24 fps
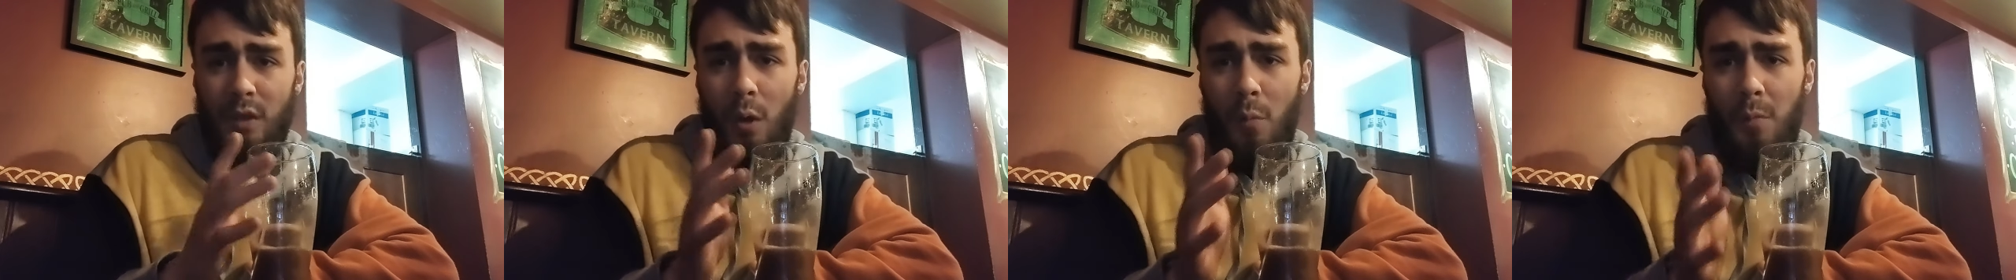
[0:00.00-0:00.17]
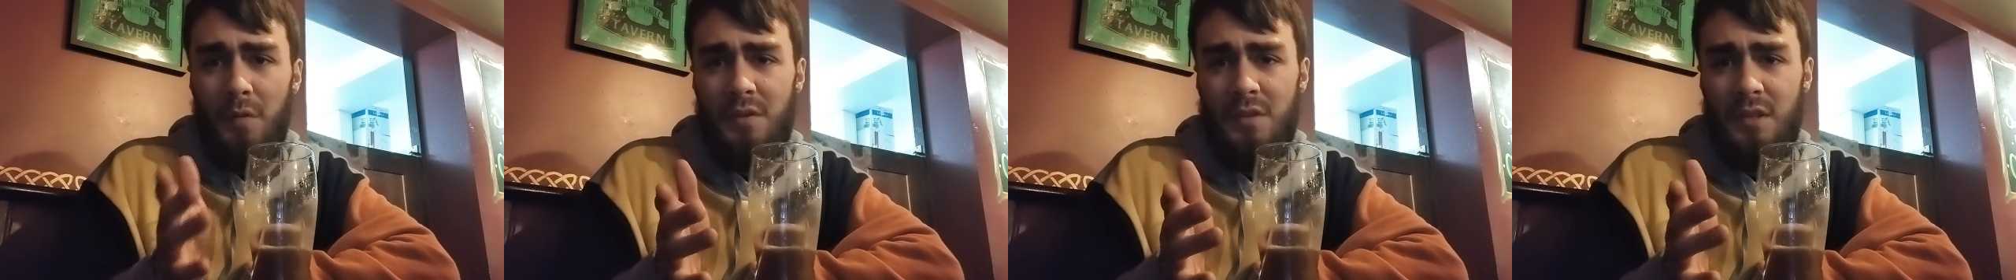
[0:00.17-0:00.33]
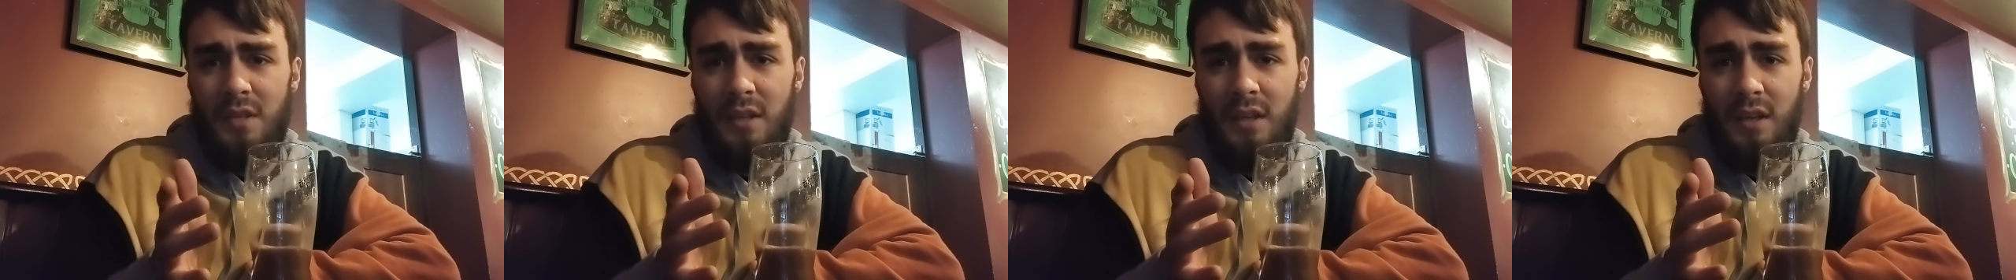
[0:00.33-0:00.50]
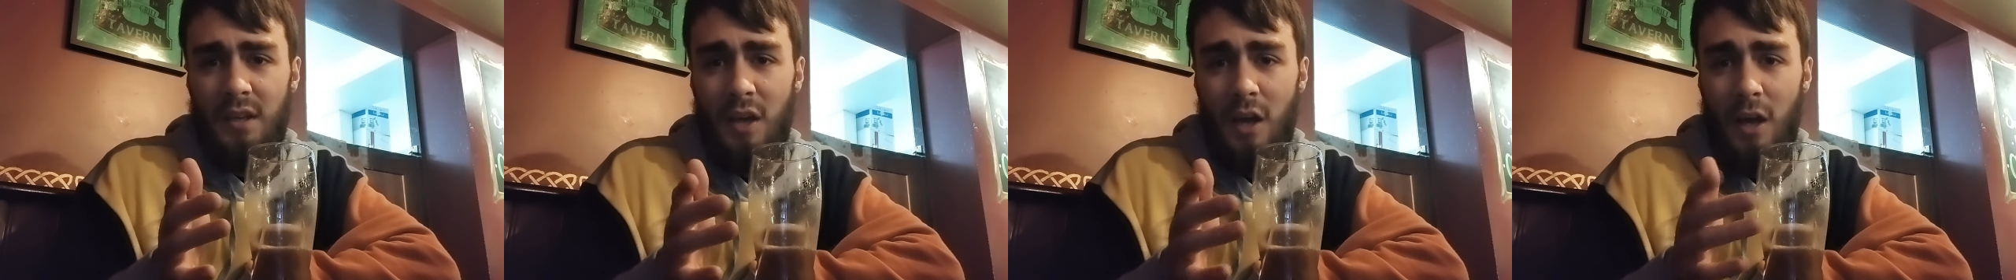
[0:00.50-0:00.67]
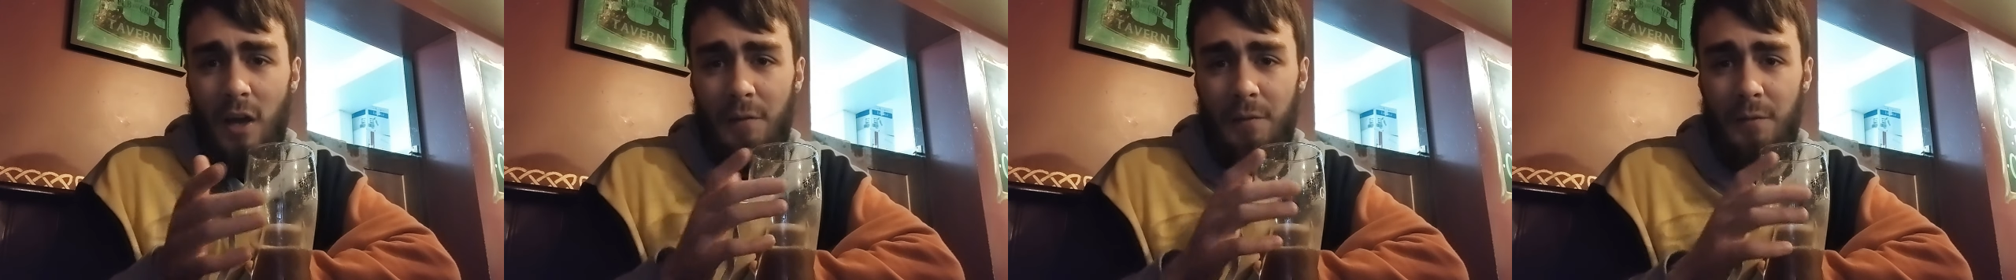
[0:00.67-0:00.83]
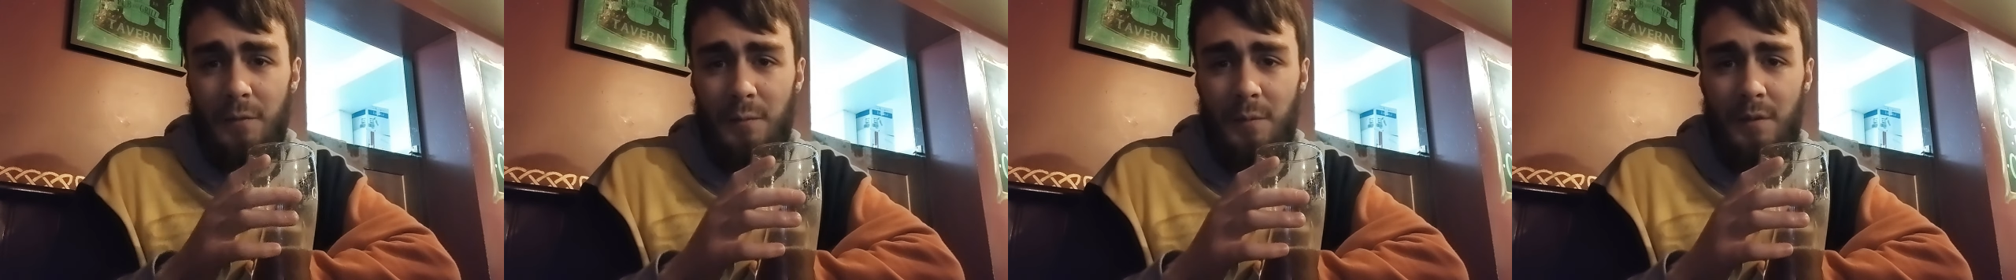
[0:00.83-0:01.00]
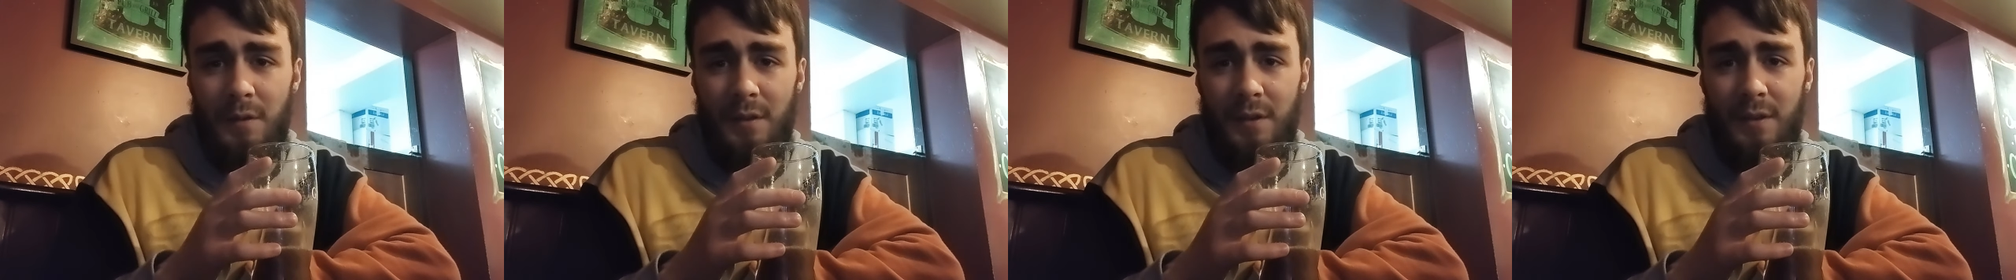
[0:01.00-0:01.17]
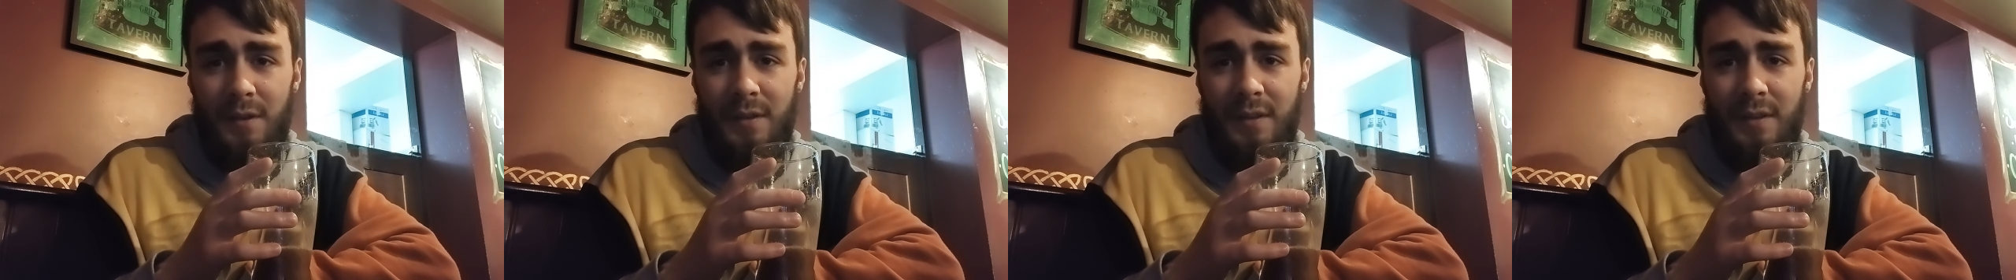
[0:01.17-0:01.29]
Almost like a coffee beer